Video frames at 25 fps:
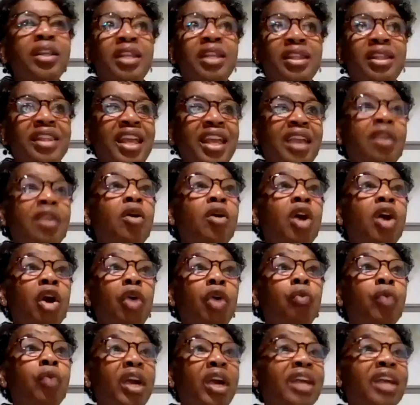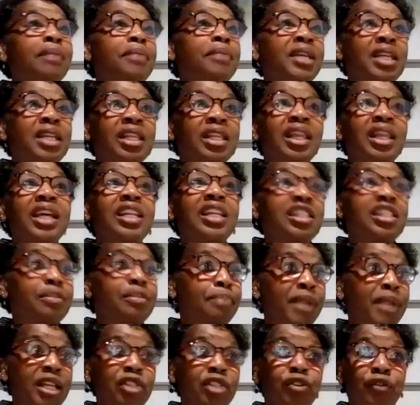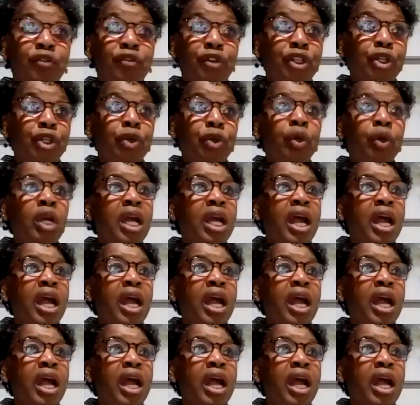they are recommending that is best for you.